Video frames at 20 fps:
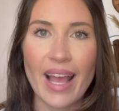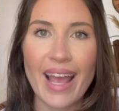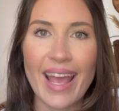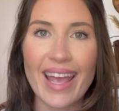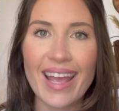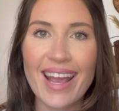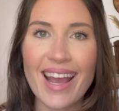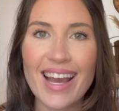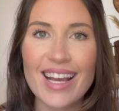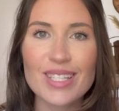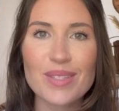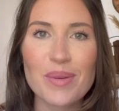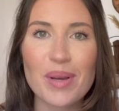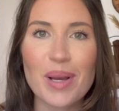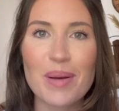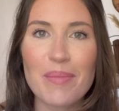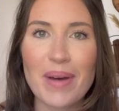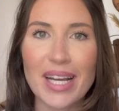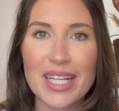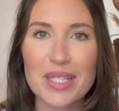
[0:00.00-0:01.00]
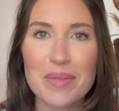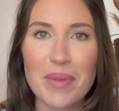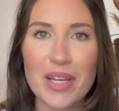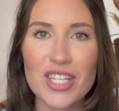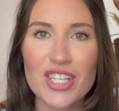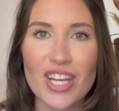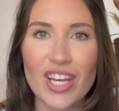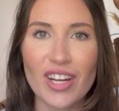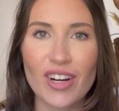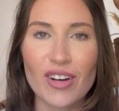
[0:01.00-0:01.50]
Hey guys, welcome back to my
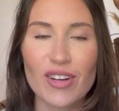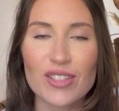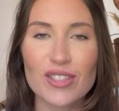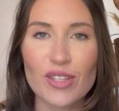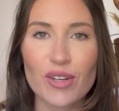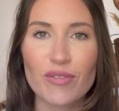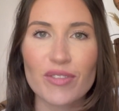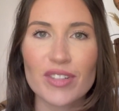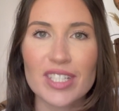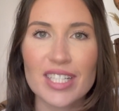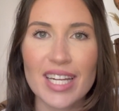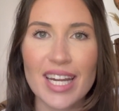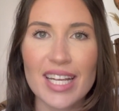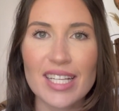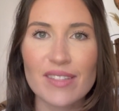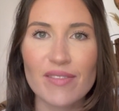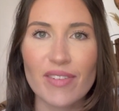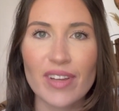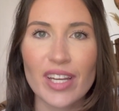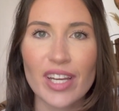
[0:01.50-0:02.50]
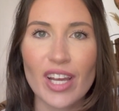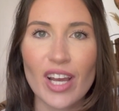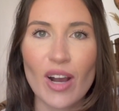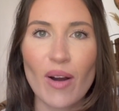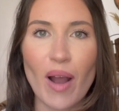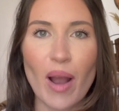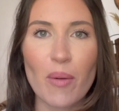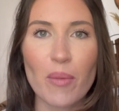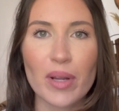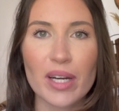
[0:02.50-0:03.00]
channel. So for today's video,
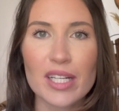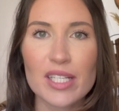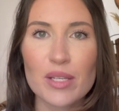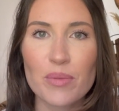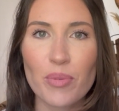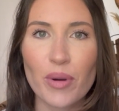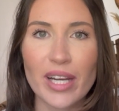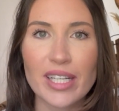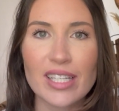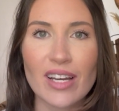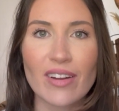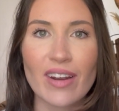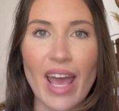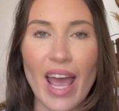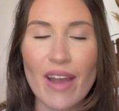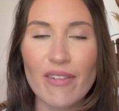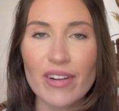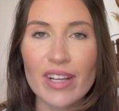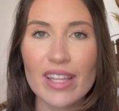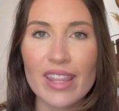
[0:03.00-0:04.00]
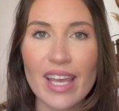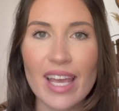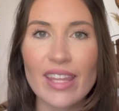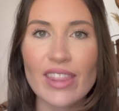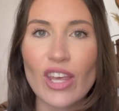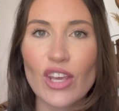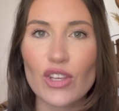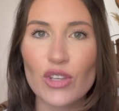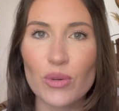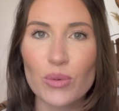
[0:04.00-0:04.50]
I wanted to break down everything
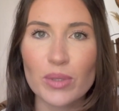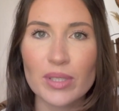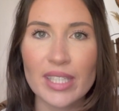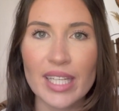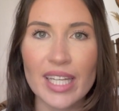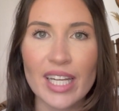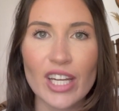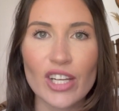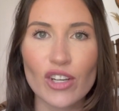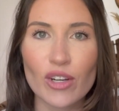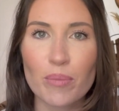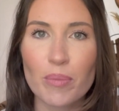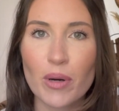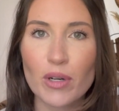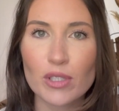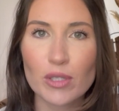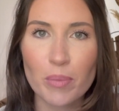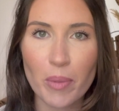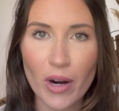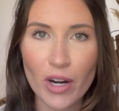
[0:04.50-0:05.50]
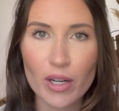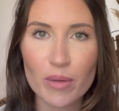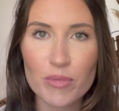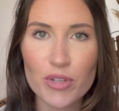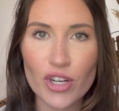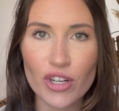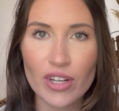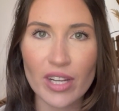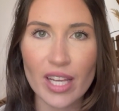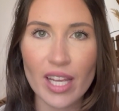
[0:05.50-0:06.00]
that you will need in your postpartum
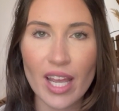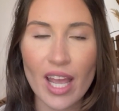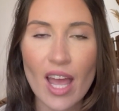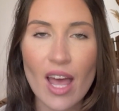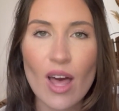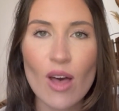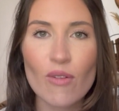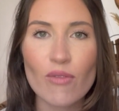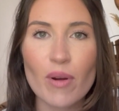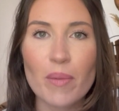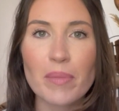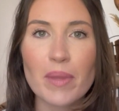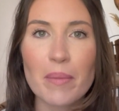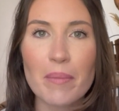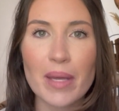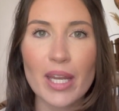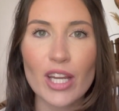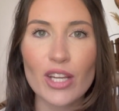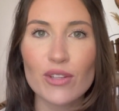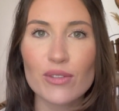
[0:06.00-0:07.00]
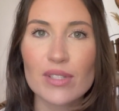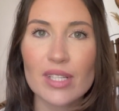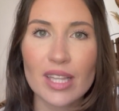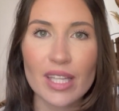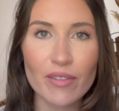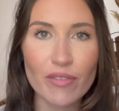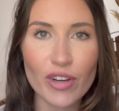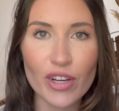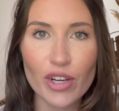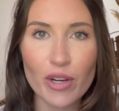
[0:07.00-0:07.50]
journey from the minute you
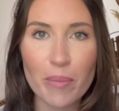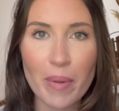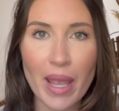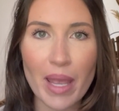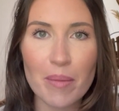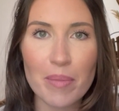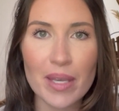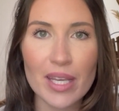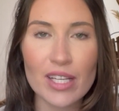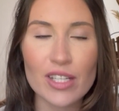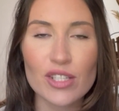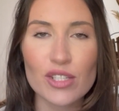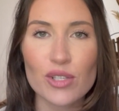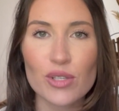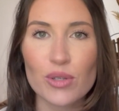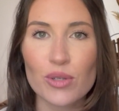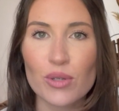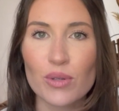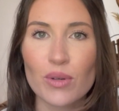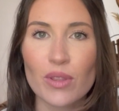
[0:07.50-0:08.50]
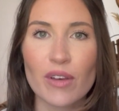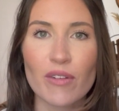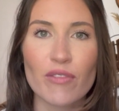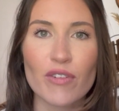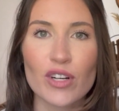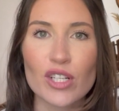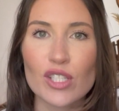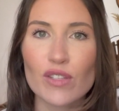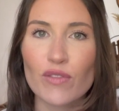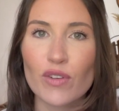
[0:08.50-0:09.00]
deliver your baby to the
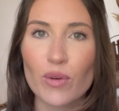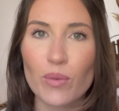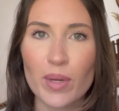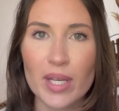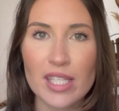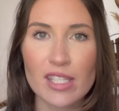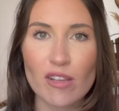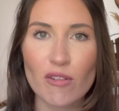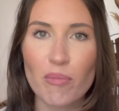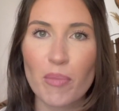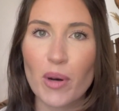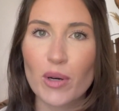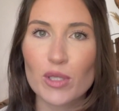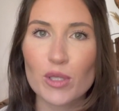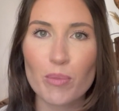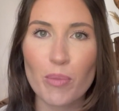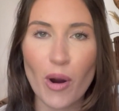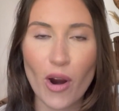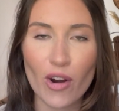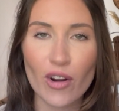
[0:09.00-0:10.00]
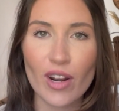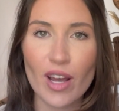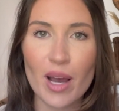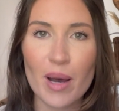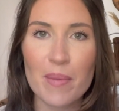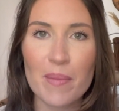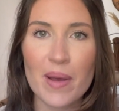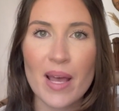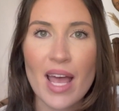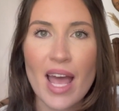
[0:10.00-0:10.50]
first few weeks of
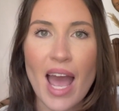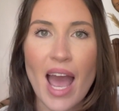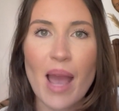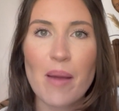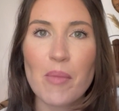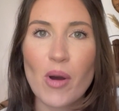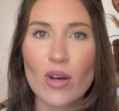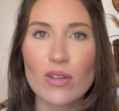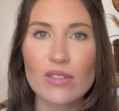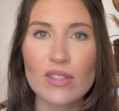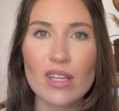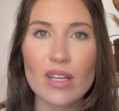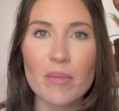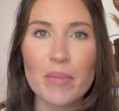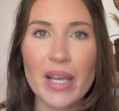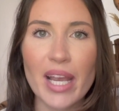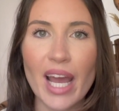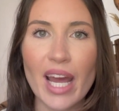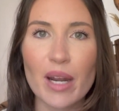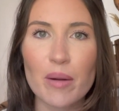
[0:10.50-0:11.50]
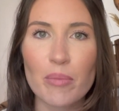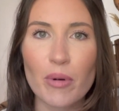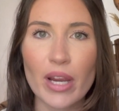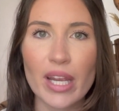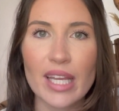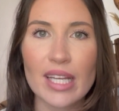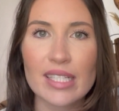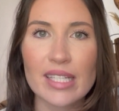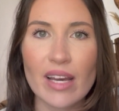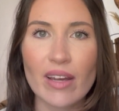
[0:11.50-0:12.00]
postpartum. I'm also going to be kind of
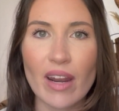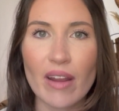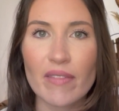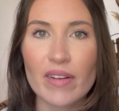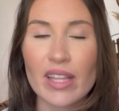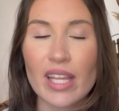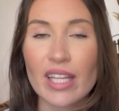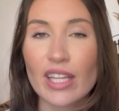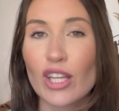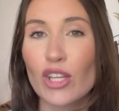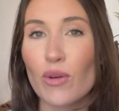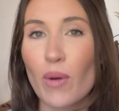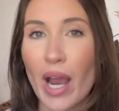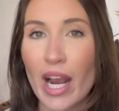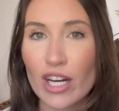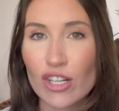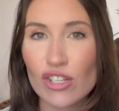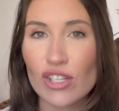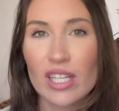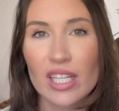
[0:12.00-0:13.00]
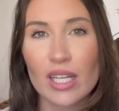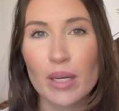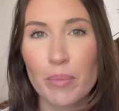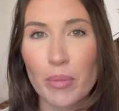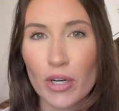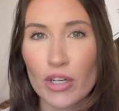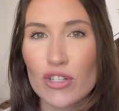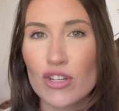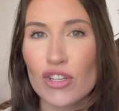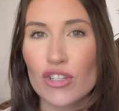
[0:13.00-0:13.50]
breaking down everything that you actually need to
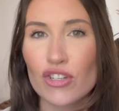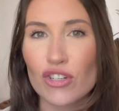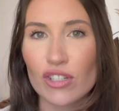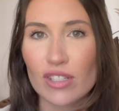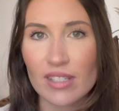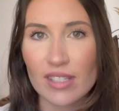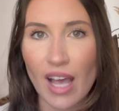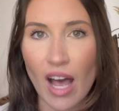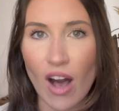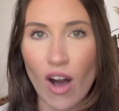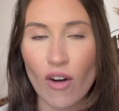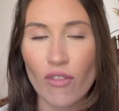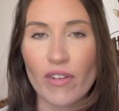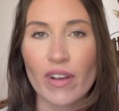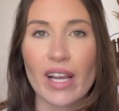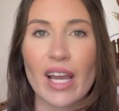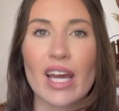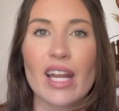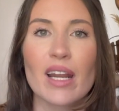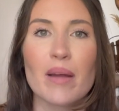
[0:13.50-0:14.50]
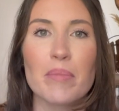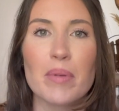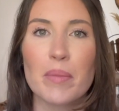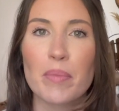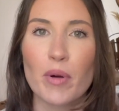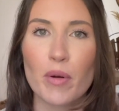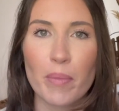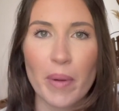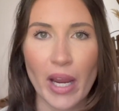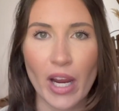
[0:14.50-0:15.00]
purchase yourself and kind of be
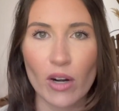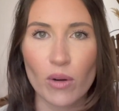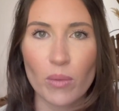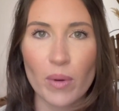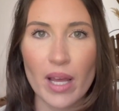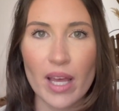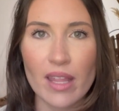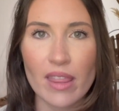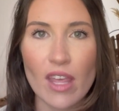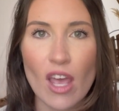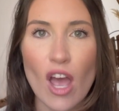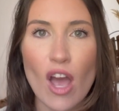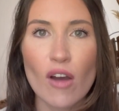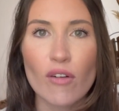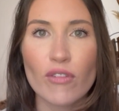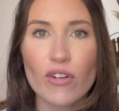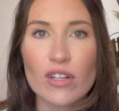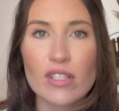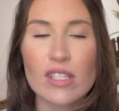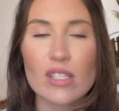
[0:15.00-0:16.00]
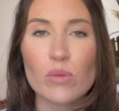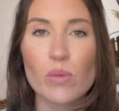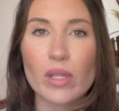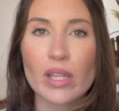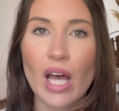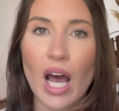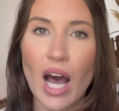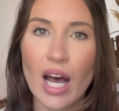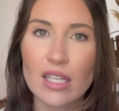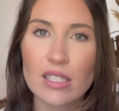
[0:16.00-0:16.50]
prepared with versus what
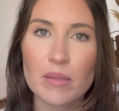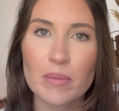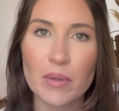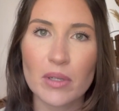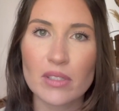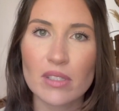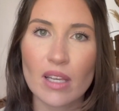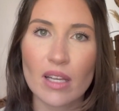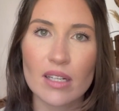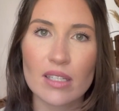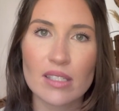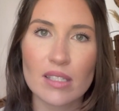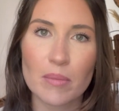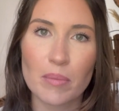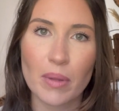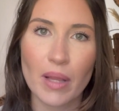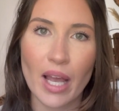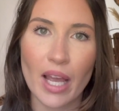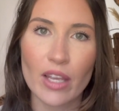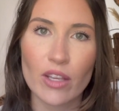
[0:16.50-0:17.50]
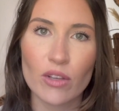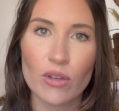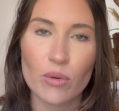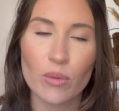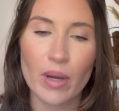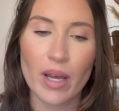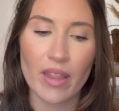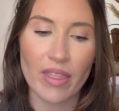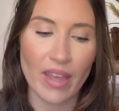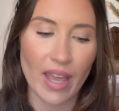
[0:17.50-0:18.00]
the hospital is going to supply you
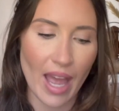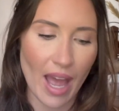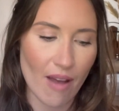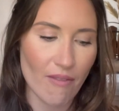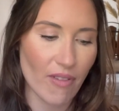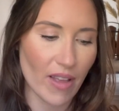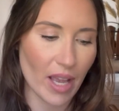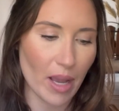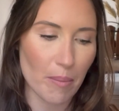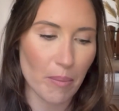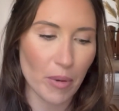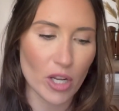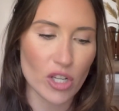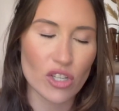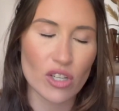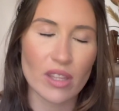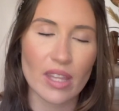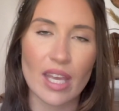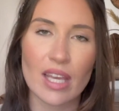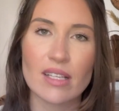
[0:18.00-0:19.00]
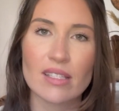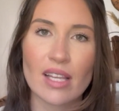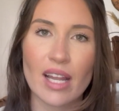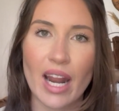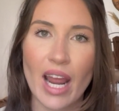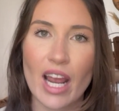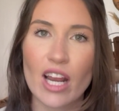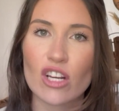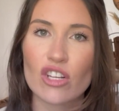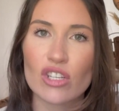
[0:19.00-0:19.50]
with. I have like a bunch of things that I
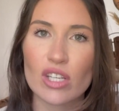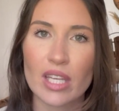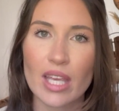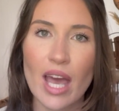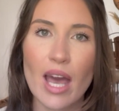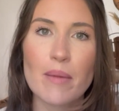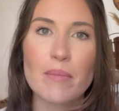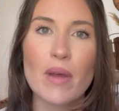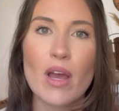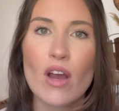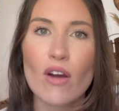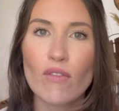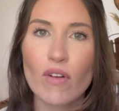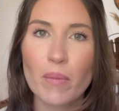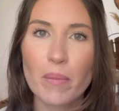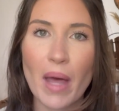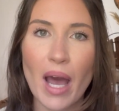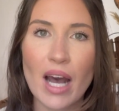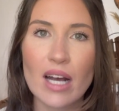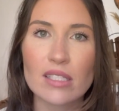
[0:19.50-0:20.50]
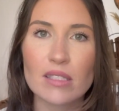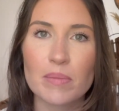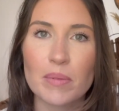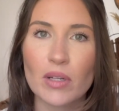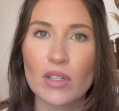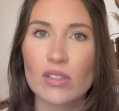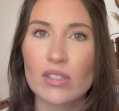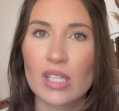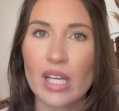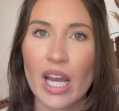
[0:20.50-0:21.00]
actually kept from the
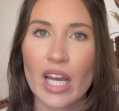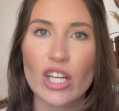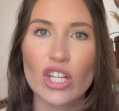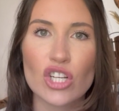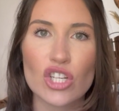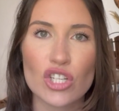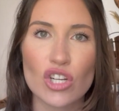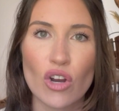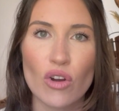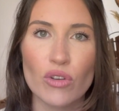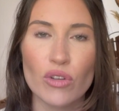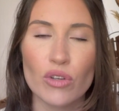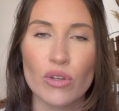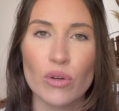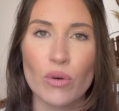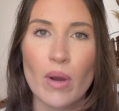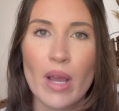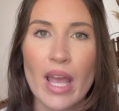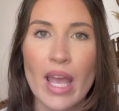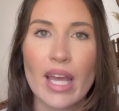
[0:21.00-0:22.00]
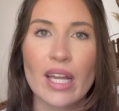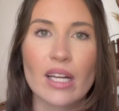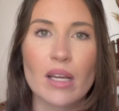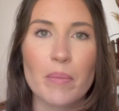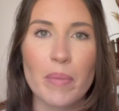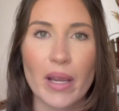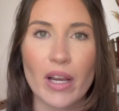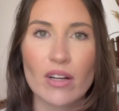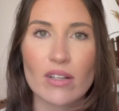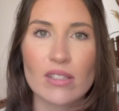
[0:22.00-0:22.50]
hospital to kind of show you in
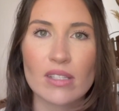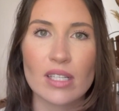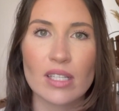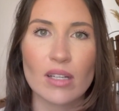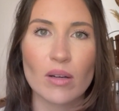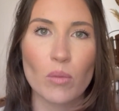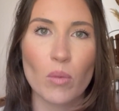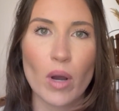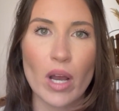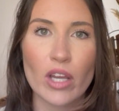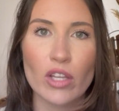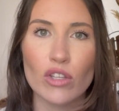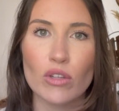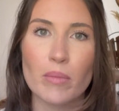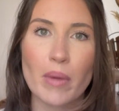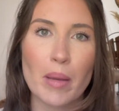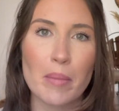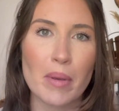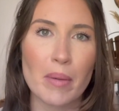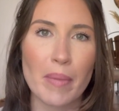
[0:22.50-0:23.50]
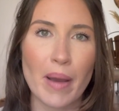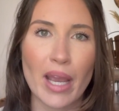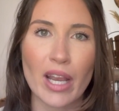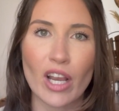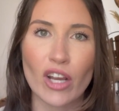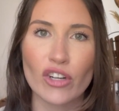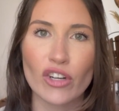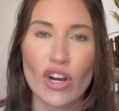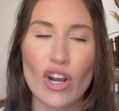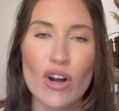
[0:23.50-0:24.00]
comparison to what you might be buying
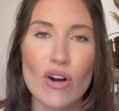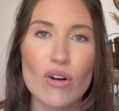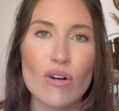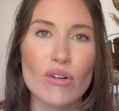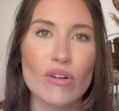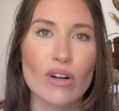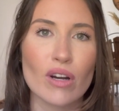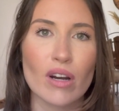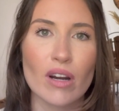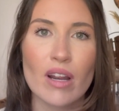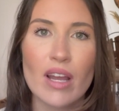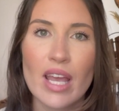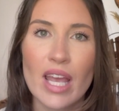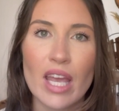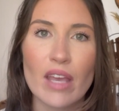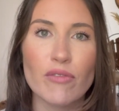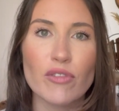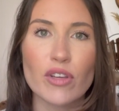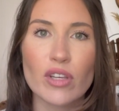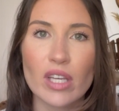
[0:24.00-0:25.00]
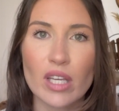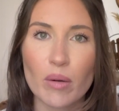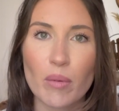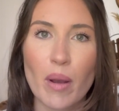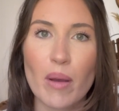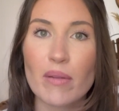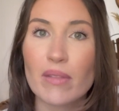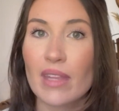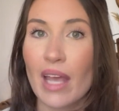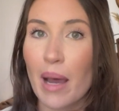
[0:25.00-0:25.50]
on your own, or if you can get
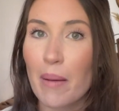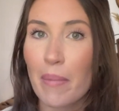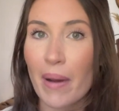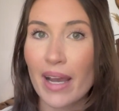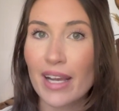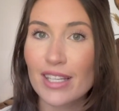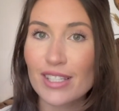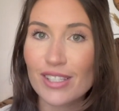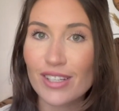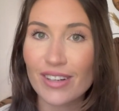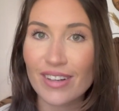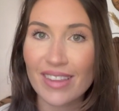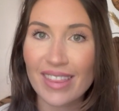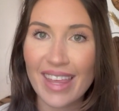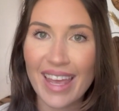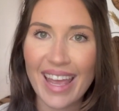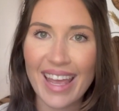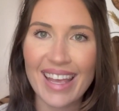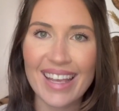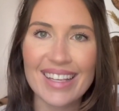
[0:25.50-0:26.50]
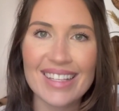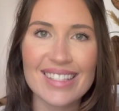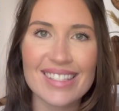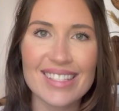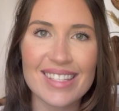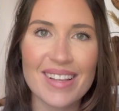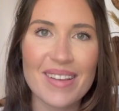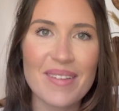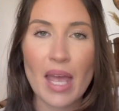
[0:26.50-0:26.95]
away with not buying certain things.